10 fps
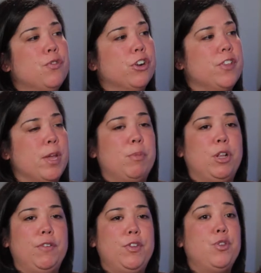for
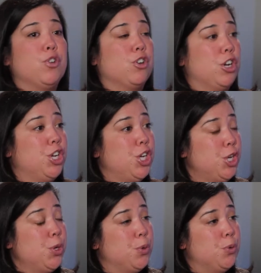example, if you search on
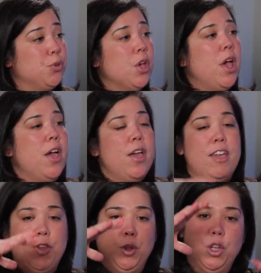shoes,
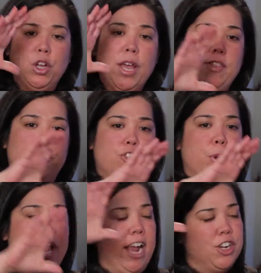if you look, there's
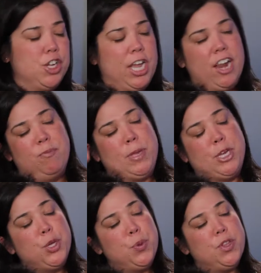going to actually kind of be
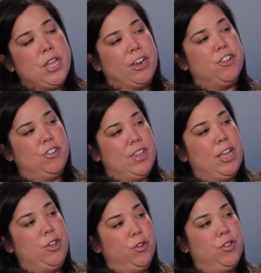two sections
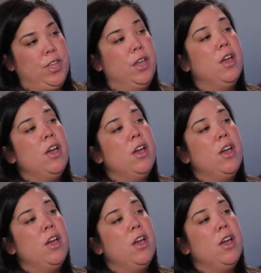that you'll see.